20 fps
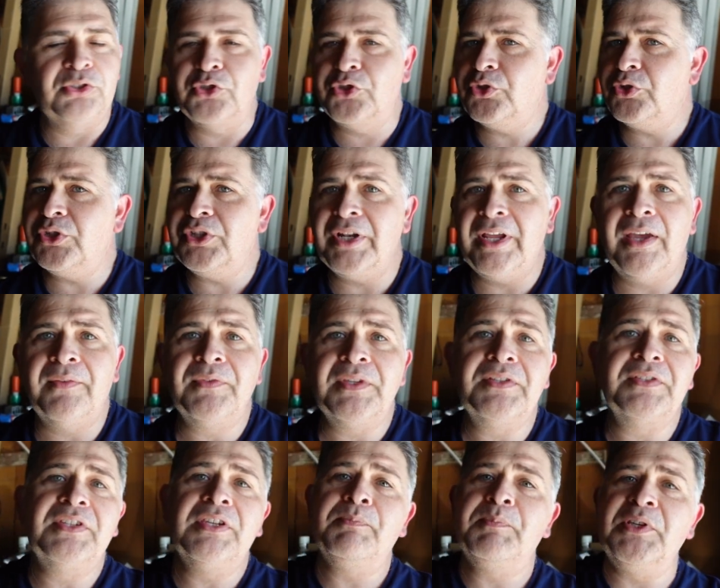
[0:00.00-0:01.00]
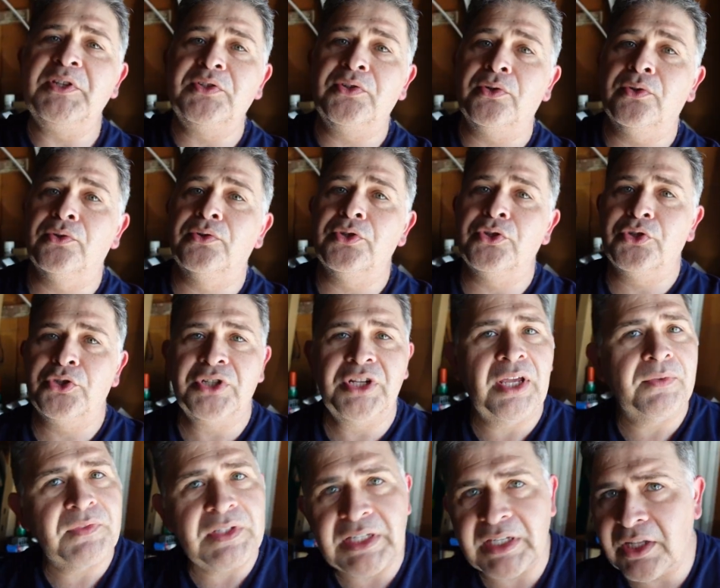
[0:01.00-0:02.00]
you shouldn't have to tippy toe. You shouldn't
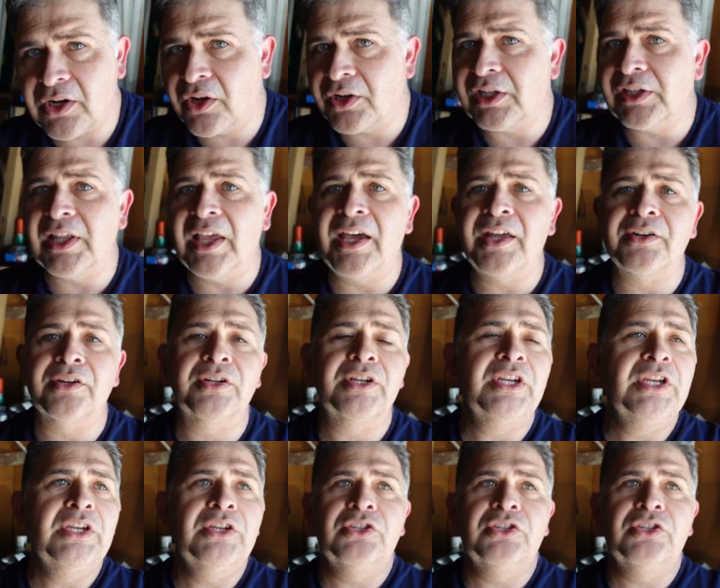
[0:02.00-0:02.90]
have to get on a ladder.